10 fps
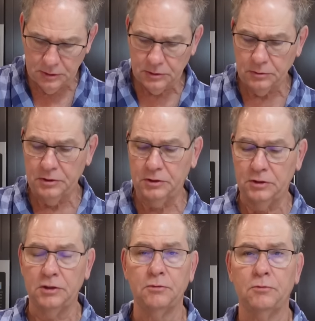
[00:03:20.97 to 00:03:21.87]
So this
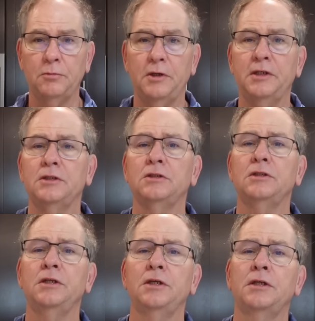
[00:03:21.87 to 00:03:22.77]
is a ribeye
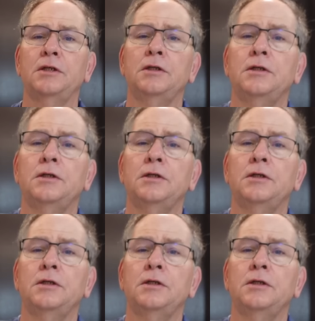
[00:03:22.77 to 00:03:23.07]
steak.